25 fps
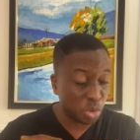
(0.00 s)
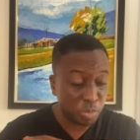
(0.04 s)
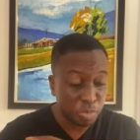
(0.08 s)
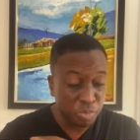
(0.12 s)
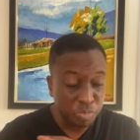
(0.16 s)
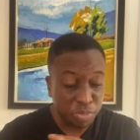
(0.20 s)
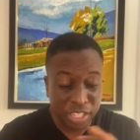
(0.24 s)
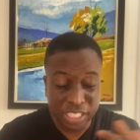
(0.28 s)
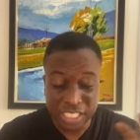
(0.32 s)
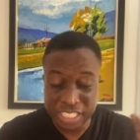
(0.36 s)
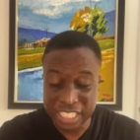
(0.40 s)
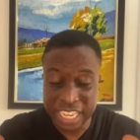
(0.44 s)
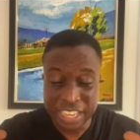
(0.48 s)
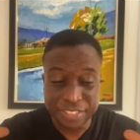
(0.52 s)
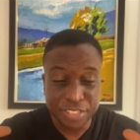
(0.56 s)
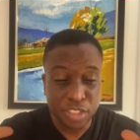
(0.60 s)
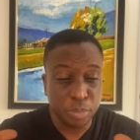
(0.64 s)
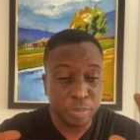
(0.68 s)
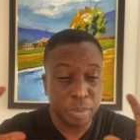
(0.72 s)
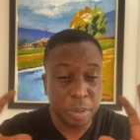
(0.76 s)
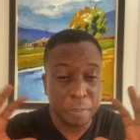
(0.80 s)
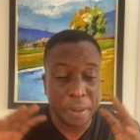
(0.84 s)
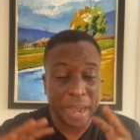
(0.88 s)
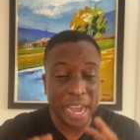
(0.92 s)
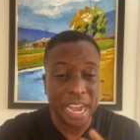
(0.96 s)
To this
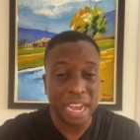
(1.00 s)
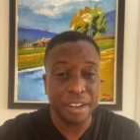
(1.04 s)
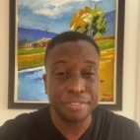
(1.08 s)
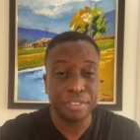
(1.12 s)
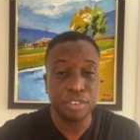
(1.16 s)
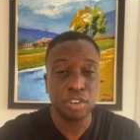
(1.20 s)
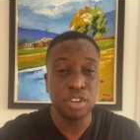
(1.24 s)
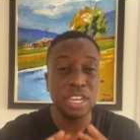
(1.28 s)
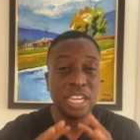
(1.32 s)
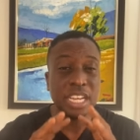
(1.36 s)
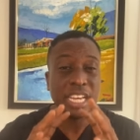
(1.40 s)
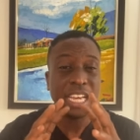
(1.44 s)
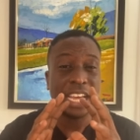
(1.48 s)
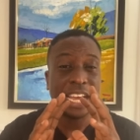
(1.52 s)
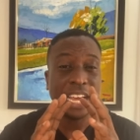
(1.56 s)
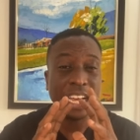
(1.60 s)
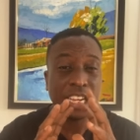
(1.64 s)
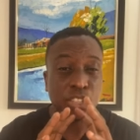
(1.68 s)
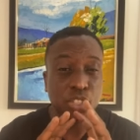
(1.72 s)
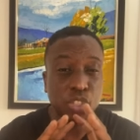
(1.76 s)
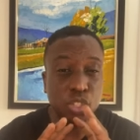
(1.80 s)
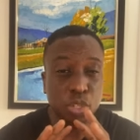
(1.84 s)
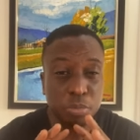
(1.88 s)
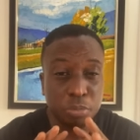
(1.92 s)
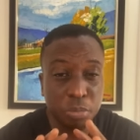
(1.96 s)
evening will be powerful.
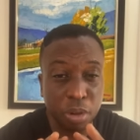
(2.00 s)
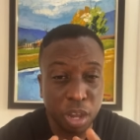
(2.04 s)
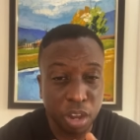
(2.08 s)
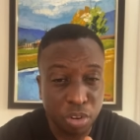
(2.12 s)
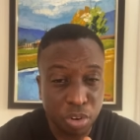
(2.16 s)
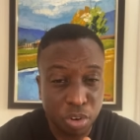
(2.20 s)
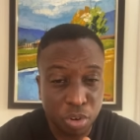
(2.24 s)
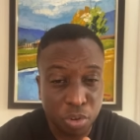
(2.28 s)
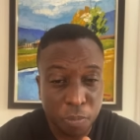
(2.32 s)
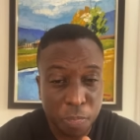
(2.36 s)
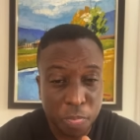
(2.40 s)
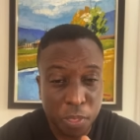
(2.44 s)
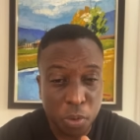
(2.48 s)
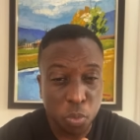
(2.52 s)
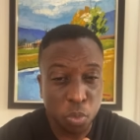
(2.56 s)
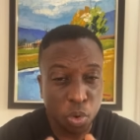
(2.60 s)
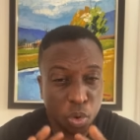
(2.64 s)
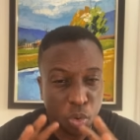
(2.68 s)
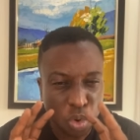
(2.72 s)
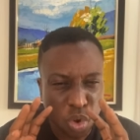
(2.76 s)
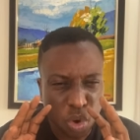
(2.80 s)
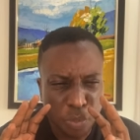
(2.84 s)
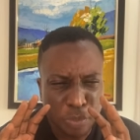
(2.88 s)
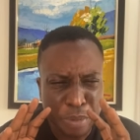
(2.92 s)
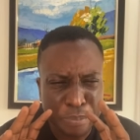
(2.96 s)
And tomorrow,
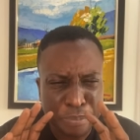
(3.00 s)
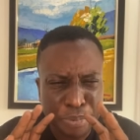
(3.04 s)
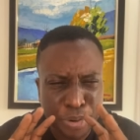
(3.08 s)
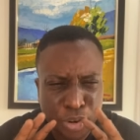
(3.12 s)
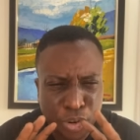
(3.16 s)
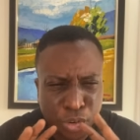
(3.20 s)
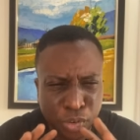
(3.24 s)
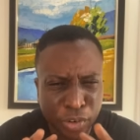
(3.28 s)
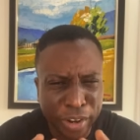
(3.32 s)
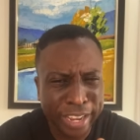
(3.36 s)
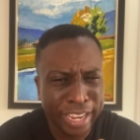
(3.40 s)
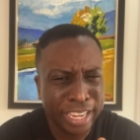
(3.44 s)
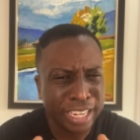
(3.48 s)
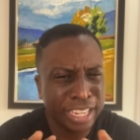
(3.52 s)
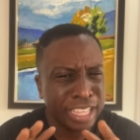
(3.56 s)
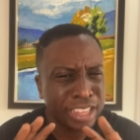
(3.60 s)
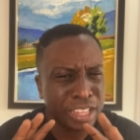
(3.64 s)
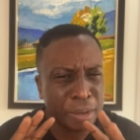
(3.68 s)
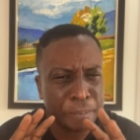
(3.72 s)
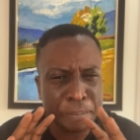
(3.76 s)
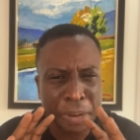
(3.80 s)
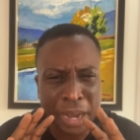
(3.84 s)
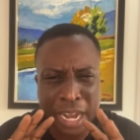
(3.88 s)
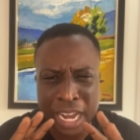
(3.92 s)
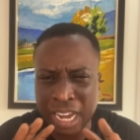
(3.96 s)
we will be praying
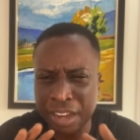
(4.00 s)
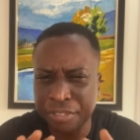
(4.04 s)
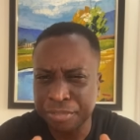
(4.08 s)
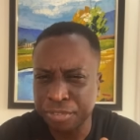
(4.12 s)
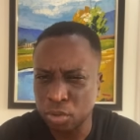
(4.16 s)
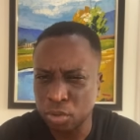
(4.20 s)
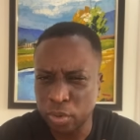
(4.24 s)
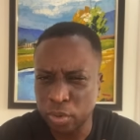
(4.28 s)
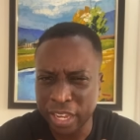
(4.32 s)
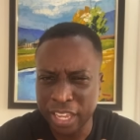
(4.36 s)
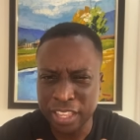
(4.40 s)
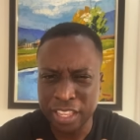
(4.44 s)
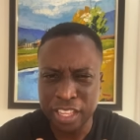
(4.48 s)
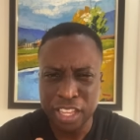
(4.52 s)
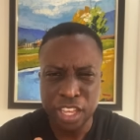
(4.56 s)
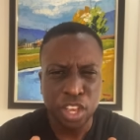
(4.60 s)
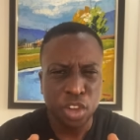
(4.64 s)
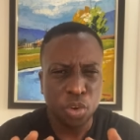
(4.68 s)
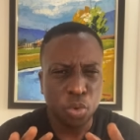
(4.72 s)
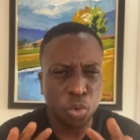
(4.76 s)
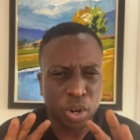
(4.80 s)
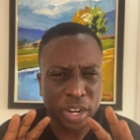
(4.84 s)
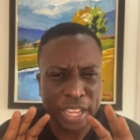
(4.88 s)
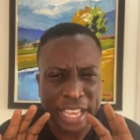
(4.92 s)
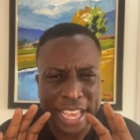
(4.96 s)
in a powerful way.
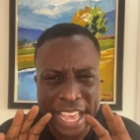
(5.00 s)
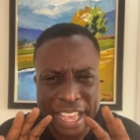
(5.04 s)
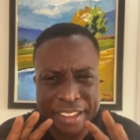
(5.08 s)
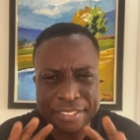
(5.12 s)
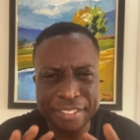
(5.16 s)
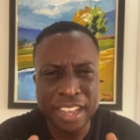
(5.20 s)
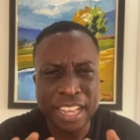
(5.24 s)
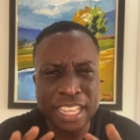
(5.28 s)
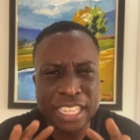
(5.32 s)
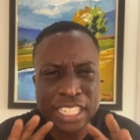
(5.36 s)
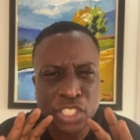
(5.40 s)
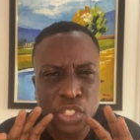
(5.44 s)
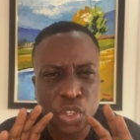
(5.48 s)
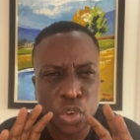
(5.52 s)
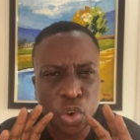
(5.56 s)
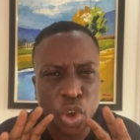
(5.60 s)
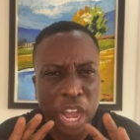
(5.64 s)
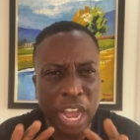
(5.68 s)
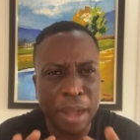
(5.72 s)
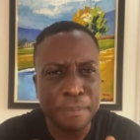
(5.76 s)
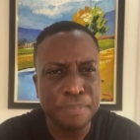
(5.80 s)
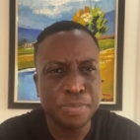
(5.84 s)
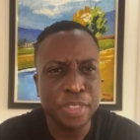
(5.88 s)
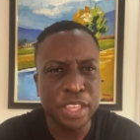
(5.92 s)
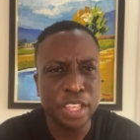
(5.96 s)
Whatever is
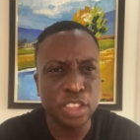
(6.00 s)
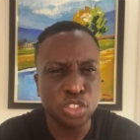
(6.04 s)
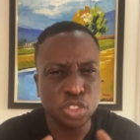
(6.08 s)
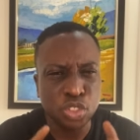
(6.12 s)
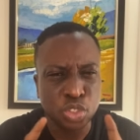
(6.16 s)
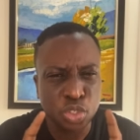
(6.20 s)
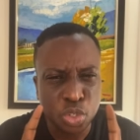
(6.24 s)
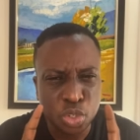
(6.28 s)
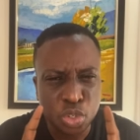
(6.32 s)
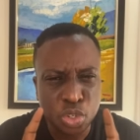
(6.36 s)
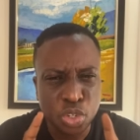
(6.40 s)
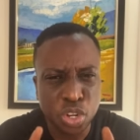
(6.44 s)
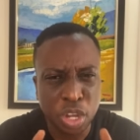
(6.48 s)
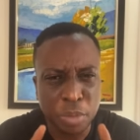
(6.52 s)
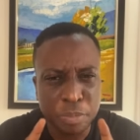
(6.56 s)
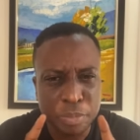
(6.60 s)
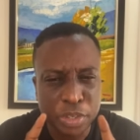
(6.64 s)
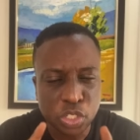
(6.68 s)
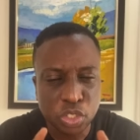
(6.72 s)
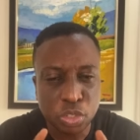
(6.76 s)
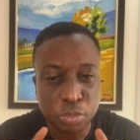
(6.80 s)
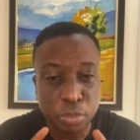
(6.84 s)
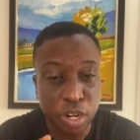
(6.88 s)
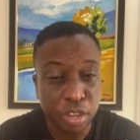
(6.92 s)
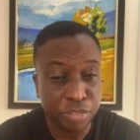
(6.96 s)
happening, do
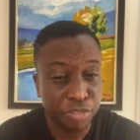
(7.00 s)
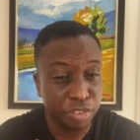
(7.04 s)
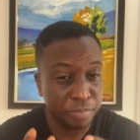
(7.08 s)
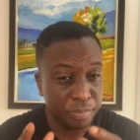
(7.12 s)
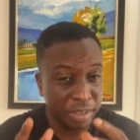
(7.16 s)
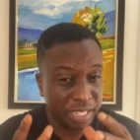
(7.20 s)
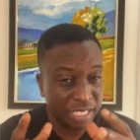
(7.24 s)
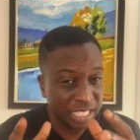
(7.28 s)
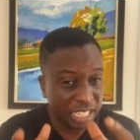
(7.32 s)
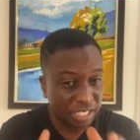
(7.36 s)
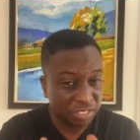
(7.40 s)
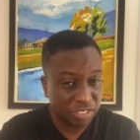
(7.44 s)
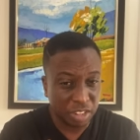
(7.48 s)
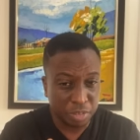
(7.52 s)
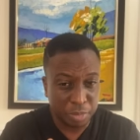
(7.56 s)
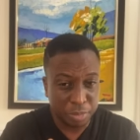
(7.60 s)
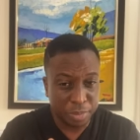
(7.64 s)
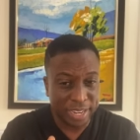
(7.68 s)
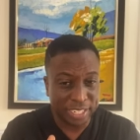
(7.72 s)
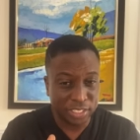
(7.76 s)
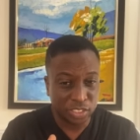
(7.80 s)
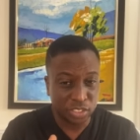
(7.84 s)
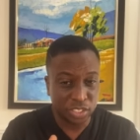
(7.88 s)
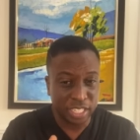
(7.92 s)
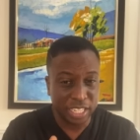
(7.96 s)
not miss more. If you missed that
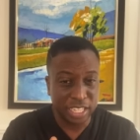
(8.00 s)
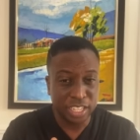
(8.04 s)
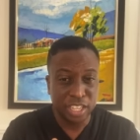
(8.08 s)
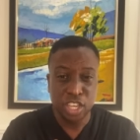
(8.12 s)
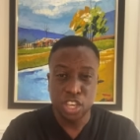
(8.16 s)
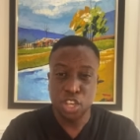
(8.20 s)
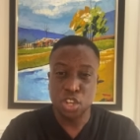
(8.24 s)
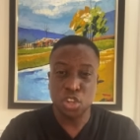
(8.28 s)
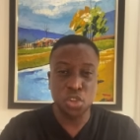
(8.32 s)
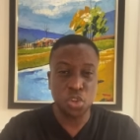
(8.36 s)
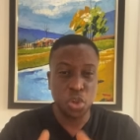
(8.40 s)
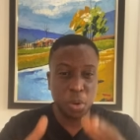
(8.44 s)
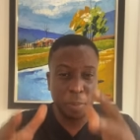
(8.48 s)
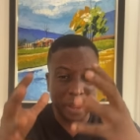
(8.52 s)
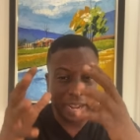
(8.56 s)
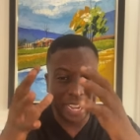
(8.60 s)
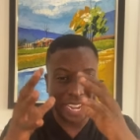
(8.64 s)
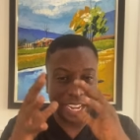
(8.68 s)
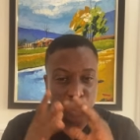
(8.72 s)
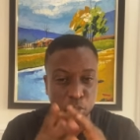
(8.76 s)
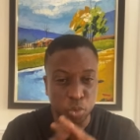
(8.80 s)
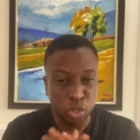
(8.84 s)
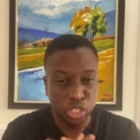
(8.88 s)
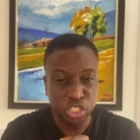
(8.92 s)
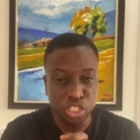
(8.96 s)
prayer today, go
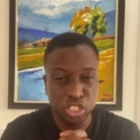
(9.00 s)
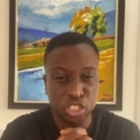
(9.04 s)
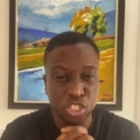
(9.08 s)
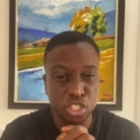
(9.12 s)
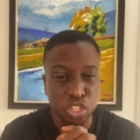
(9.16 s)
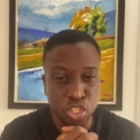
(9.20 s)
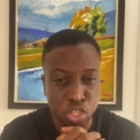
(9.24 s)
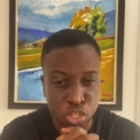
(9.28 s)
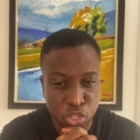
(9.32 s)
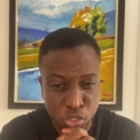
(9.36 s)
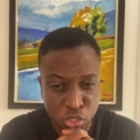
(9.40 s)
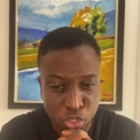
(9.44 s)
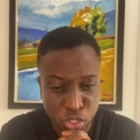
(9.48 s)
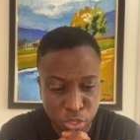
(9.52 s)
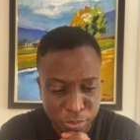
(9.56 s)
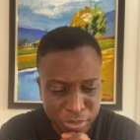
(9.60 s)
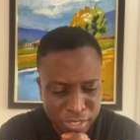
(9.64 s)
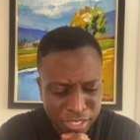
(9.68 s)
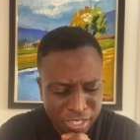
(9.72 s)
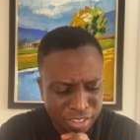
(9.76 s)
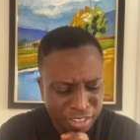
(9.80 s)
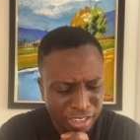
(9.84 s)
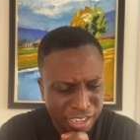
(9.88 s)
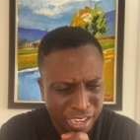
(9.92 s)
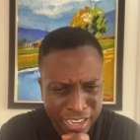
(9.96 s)
back and watch it on
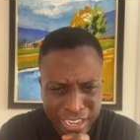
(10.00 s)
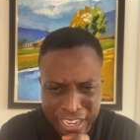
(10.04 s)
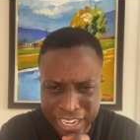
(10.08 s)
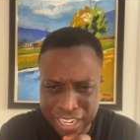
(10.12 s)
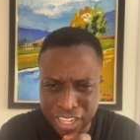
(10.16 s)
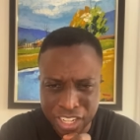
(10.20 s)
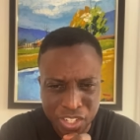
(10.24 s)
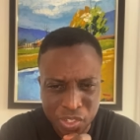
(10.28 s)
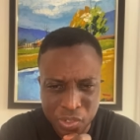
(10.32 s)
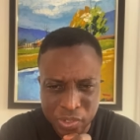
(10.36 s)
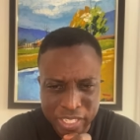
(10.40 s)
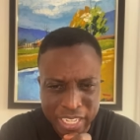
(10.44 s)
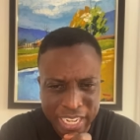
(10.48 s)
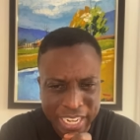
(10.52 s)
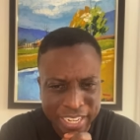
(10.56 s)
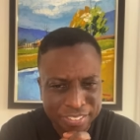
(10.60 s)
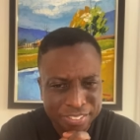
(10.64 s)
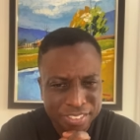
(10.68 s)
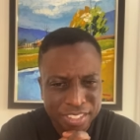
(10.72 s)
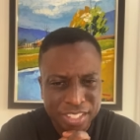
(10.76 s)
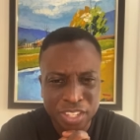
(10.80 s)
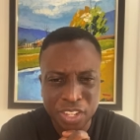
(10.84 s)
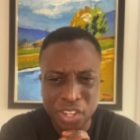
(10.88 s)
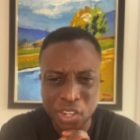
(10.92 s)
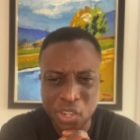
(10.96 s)
YouTube.
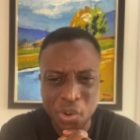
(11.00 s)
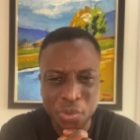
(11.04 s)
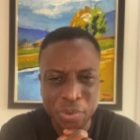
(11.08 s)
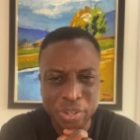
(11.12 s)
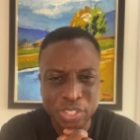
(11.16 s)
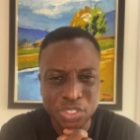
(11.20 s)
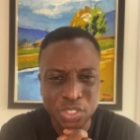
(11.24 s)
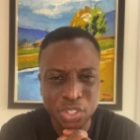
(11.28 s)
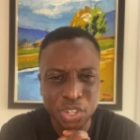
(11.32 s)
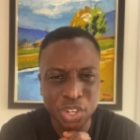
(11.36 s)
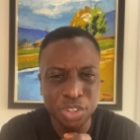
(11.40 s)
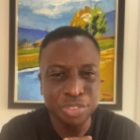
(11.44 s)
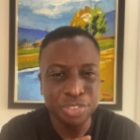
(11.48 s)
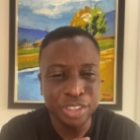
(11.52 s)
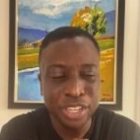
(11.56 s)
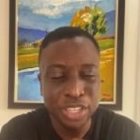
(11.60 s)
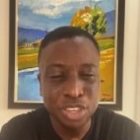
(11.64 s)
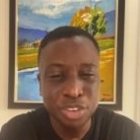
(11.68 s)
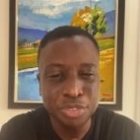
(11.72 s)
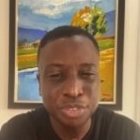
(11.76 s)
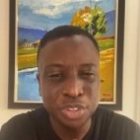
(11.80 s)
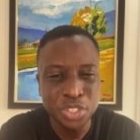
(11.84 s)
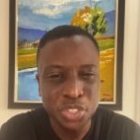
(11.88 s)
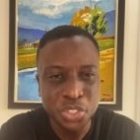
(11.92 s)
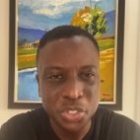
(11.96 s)
Hallelujah. Glory to God.
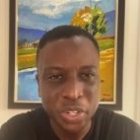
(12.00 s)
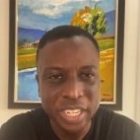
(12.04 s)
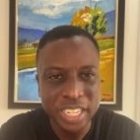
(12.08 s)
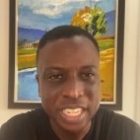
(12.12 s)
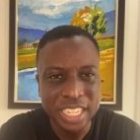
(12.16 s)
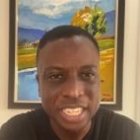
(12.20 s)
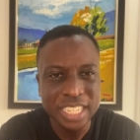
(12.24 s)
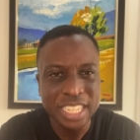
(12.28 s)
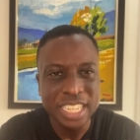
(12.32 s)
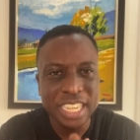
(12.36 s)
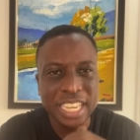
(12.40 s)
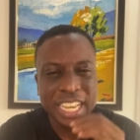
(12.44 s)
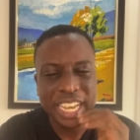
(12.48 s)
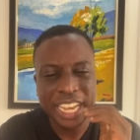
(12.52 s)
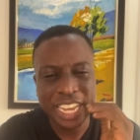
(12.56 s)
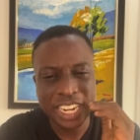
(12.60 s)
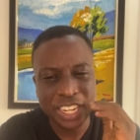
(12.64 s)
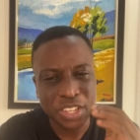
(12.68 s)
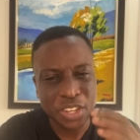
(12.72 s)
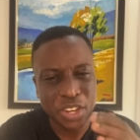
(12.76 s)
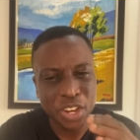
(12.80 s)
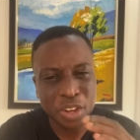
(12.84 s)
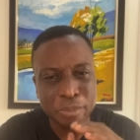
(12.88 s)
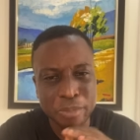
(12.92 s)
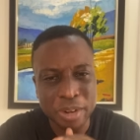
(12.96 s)
Thank you for joining,
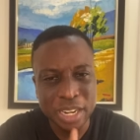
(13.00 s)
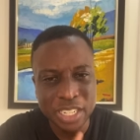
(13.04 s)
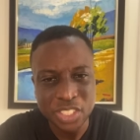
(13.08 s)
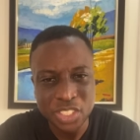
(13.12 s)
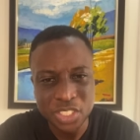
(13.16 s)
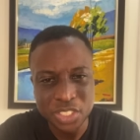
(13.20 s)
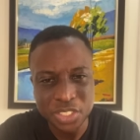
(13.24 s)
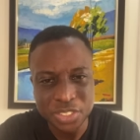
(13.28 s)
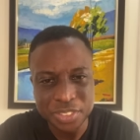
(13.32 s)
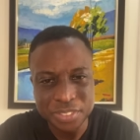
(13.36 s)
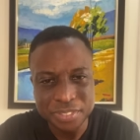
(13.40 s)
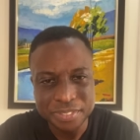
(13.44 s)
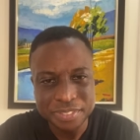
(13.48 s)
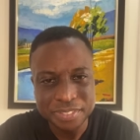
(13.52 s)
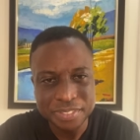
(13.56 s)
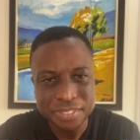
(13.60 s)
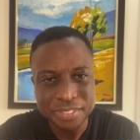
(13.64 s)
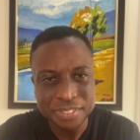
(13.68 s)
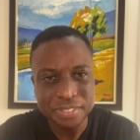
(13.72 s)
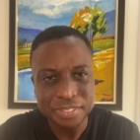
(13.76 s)
and God bless you.